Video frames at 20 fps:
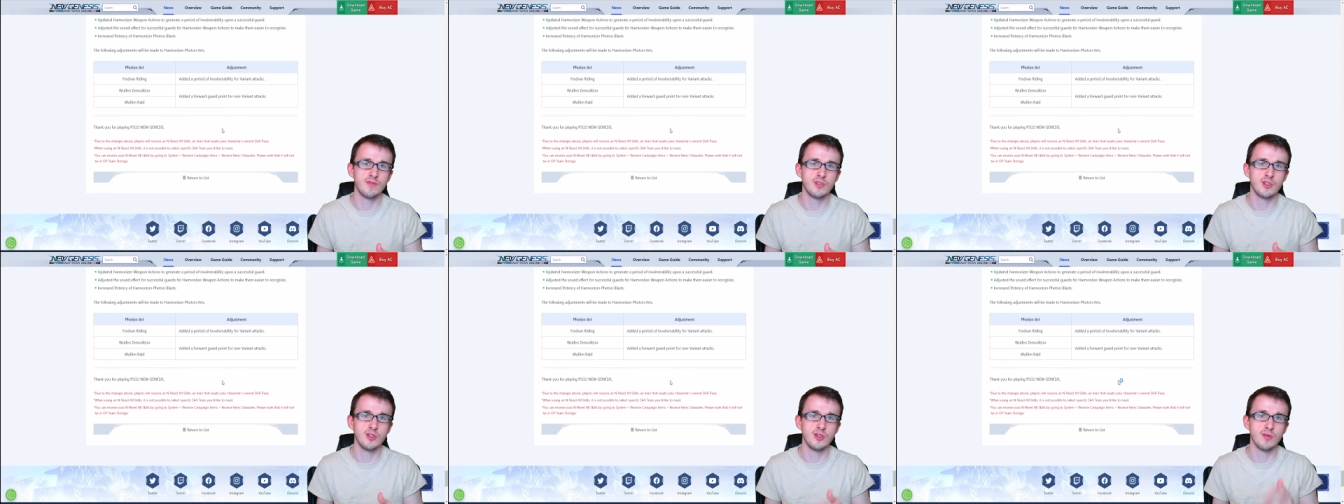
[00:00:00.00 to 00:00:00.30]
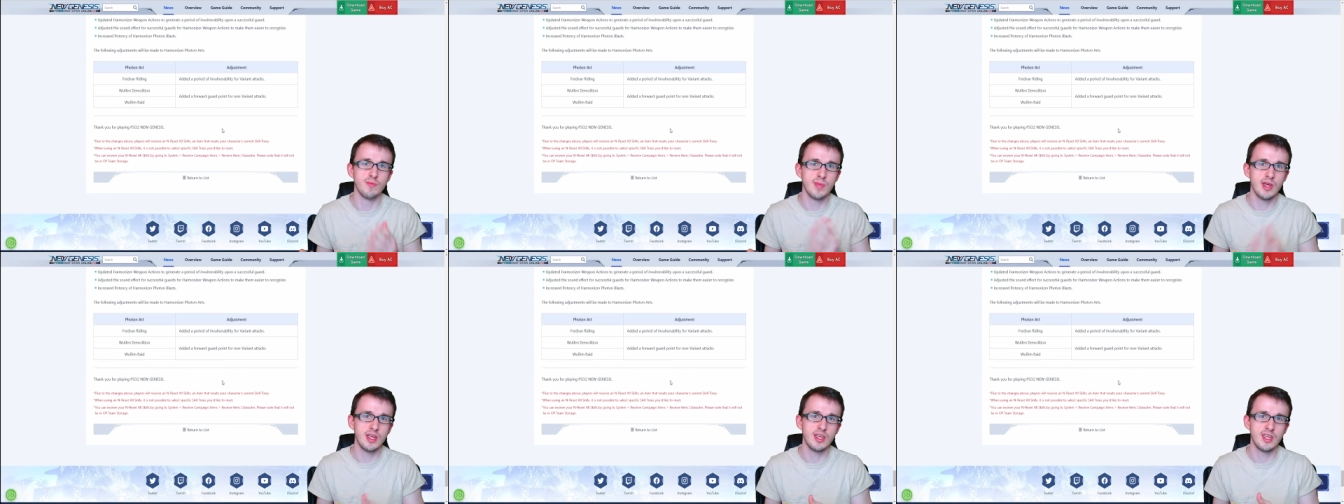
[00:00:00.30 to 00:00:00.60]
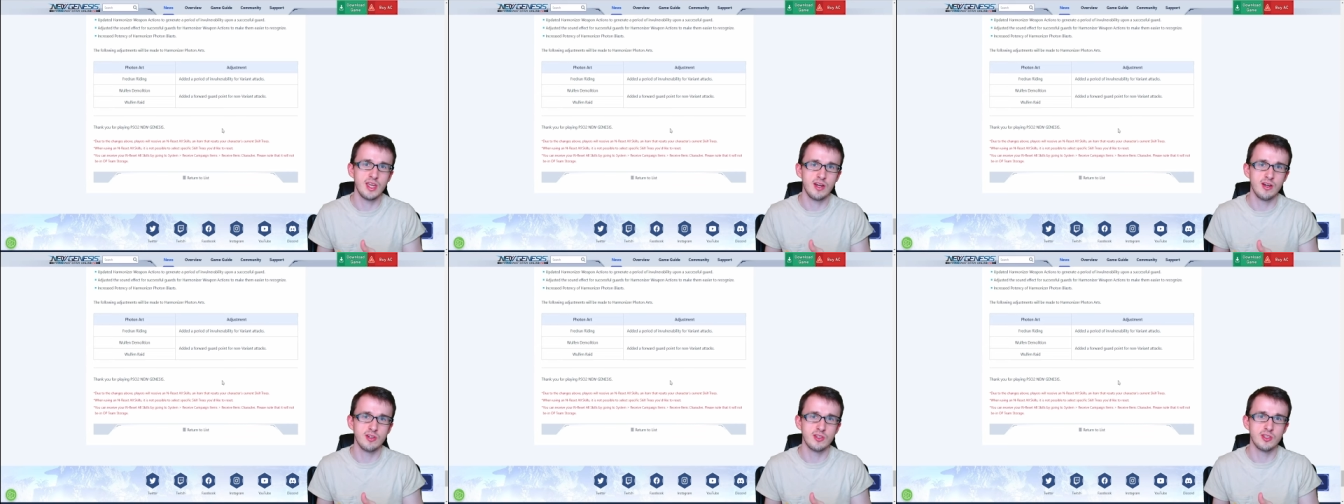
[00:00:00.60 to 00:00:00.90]
to your main
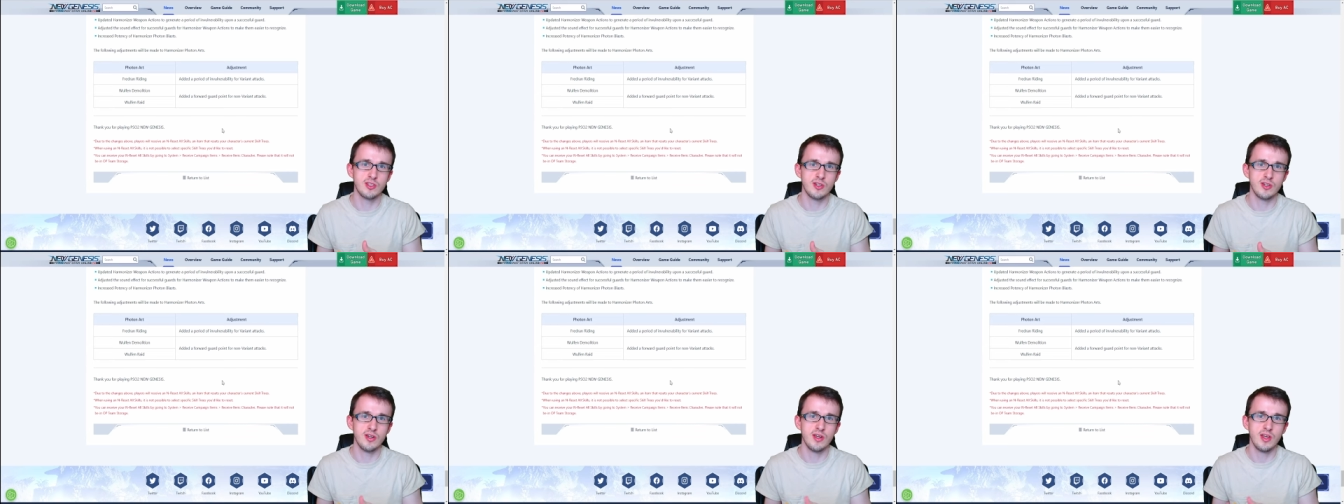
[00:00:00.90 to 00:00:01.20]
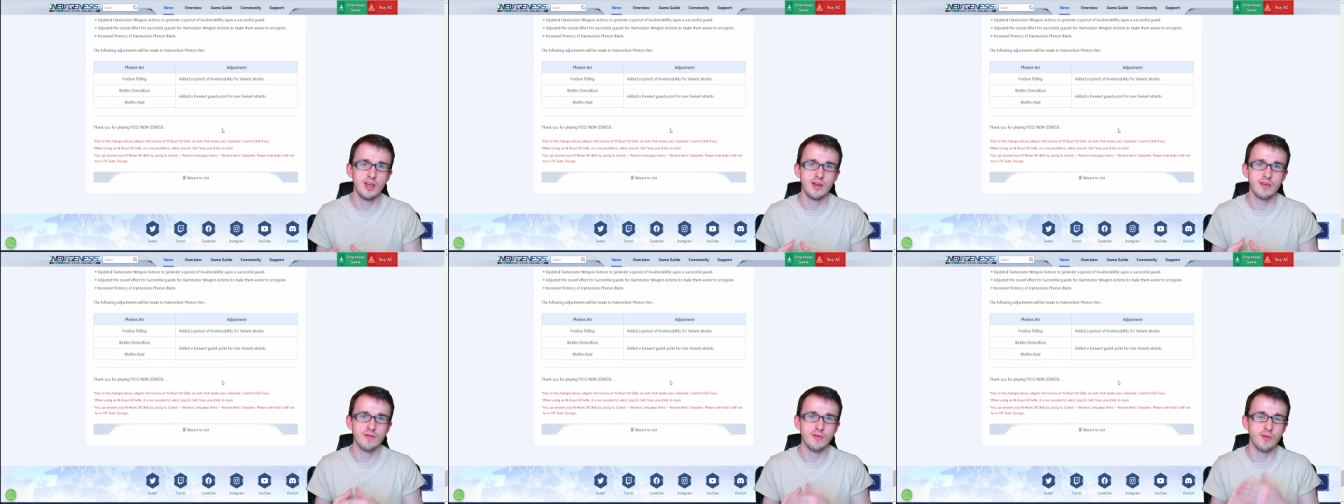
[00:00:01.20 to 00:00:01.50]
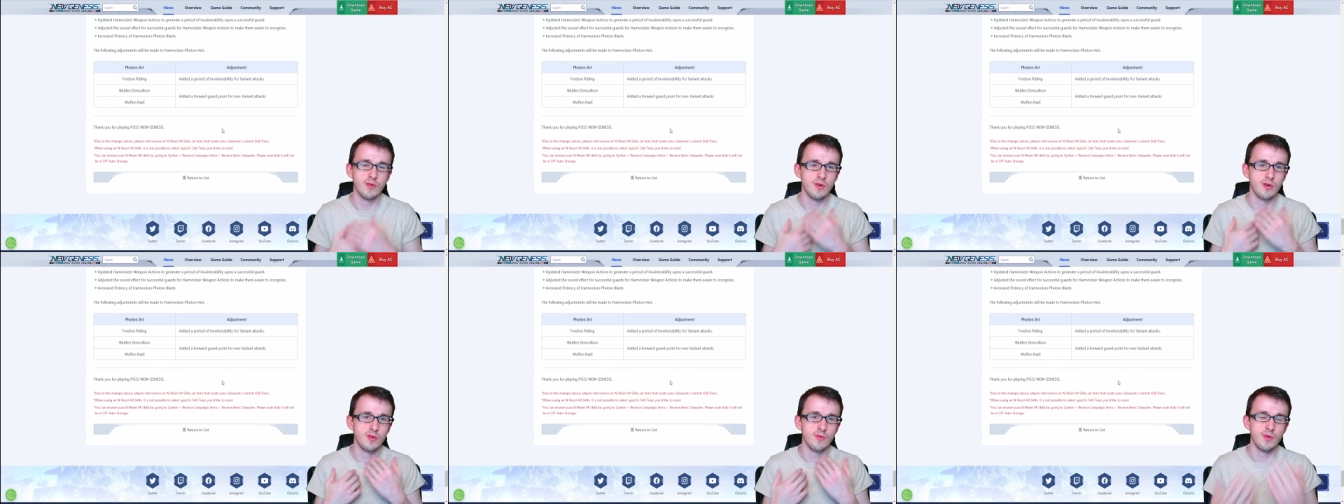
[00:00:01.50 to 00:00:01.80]
character
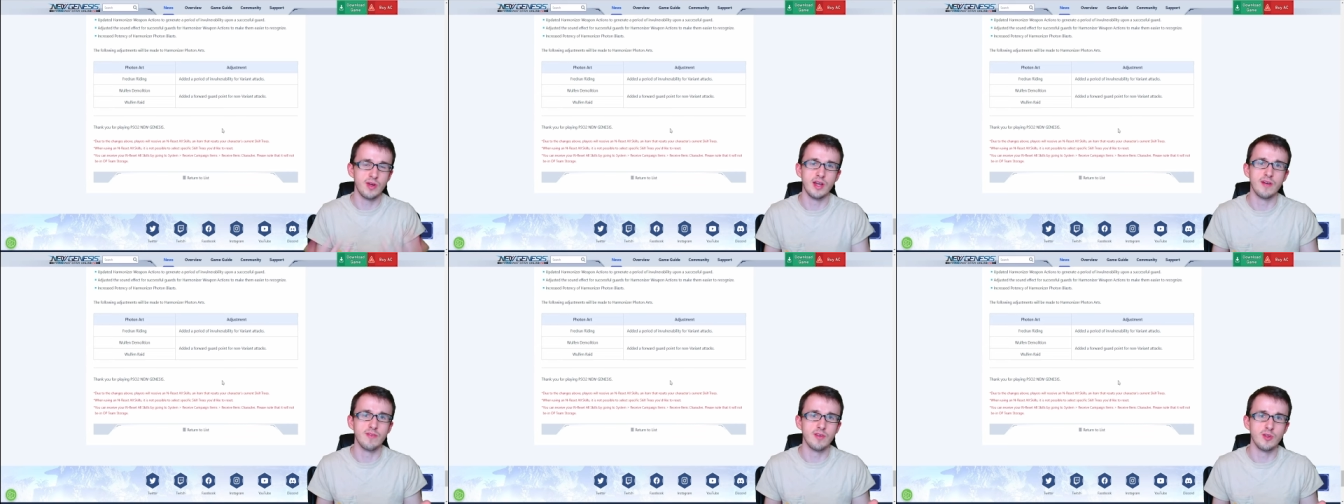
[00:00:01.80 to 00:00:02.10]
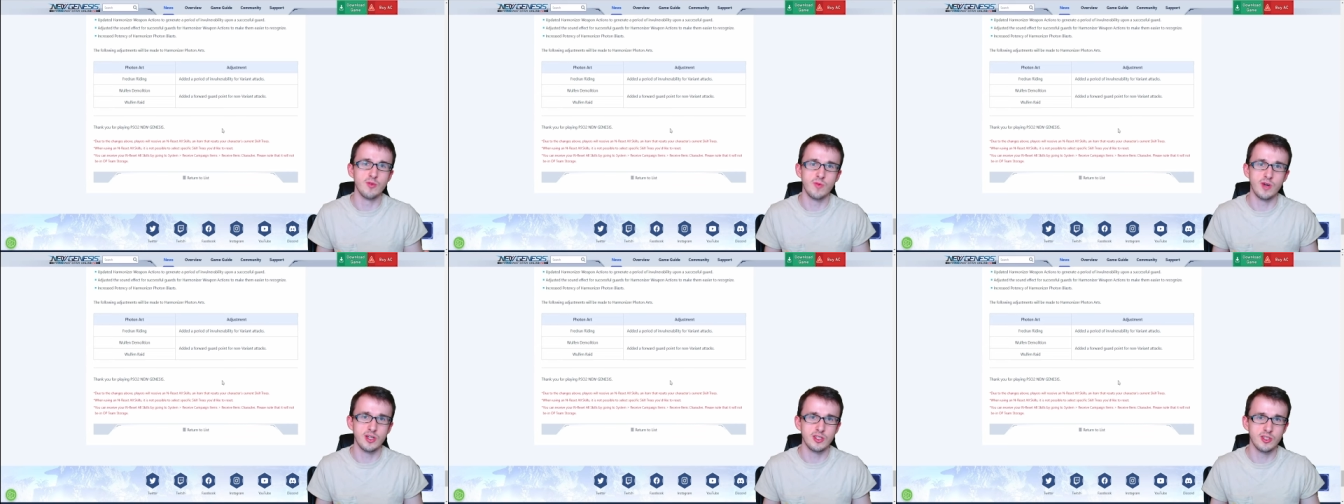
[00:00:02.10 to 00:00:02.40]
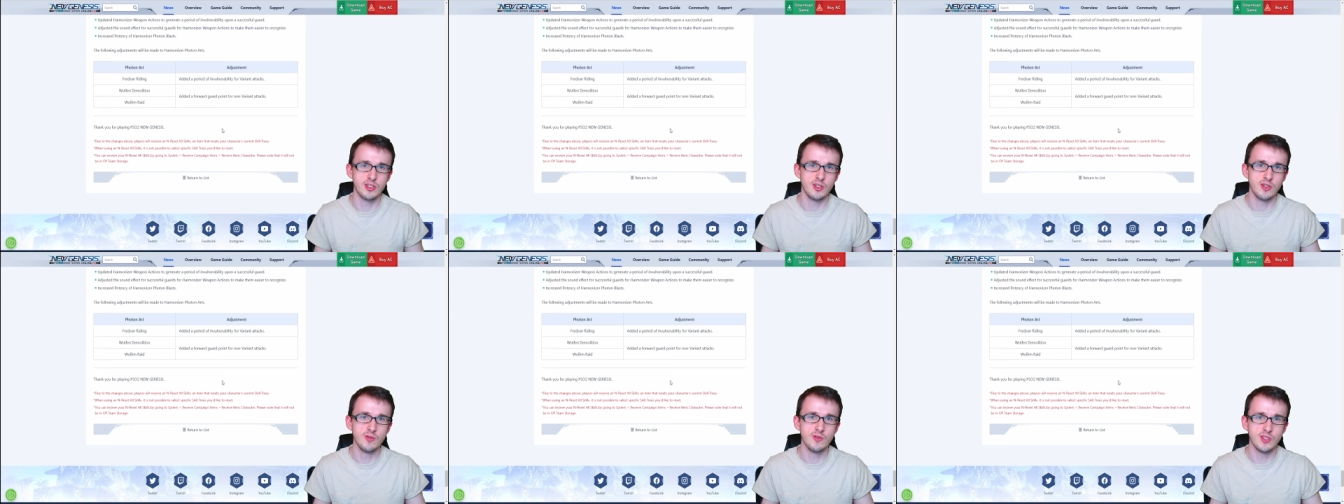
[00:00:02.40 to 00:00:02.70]
or whenever you want
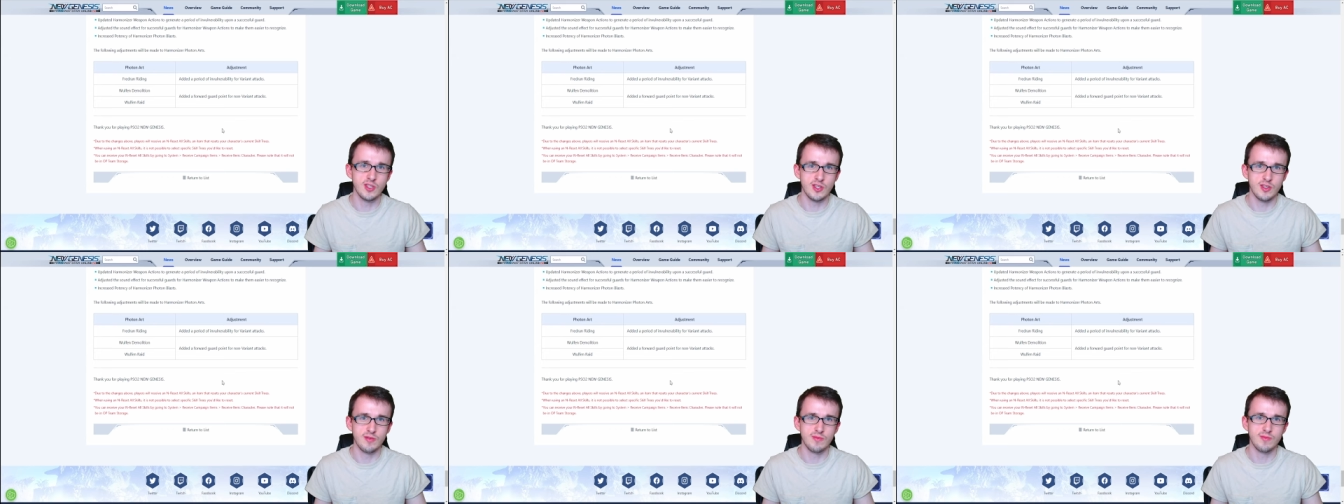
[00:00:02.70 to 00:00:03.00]
to use it.